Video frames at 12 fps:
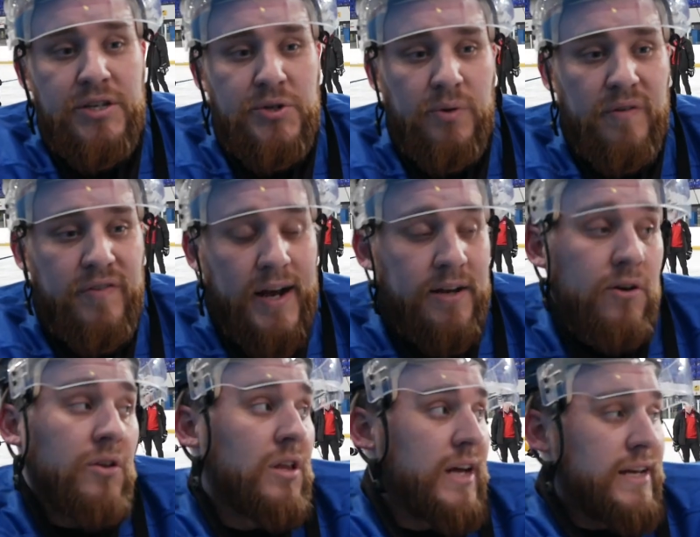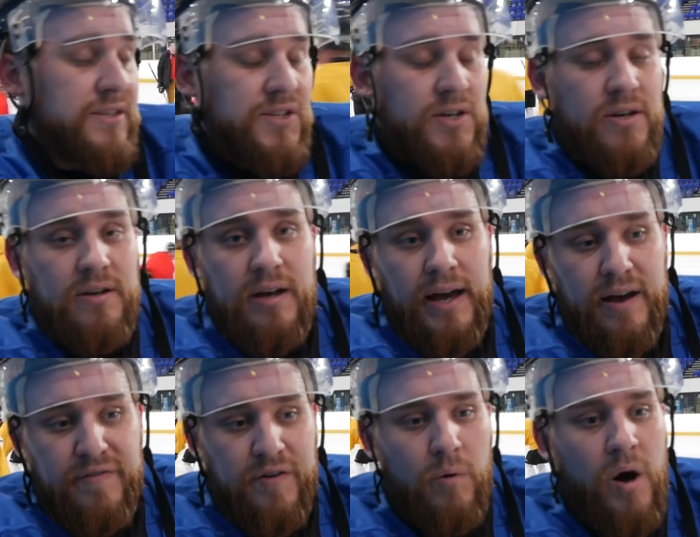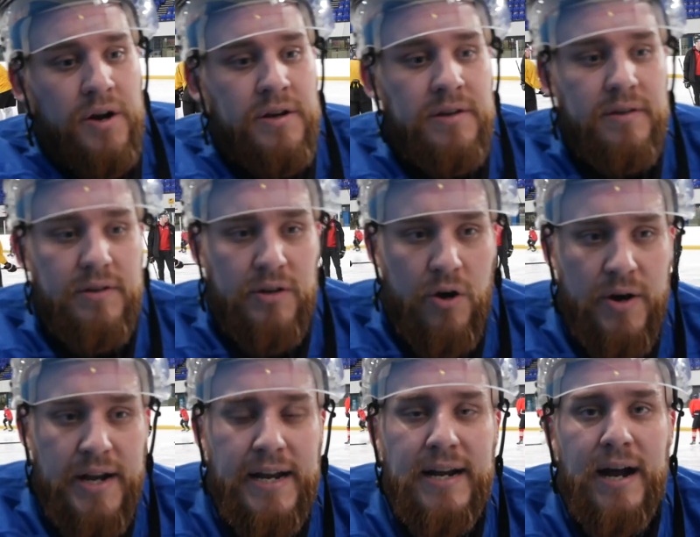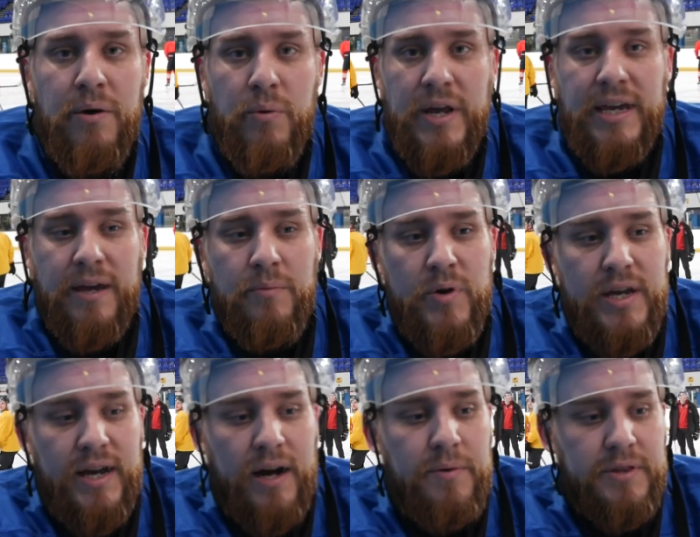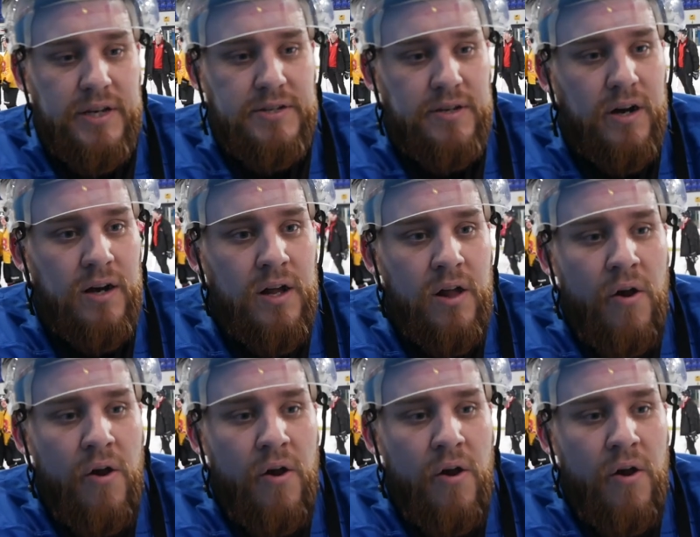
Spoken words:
just want to thank all the lads for one, going in and out week in, week out with these lot.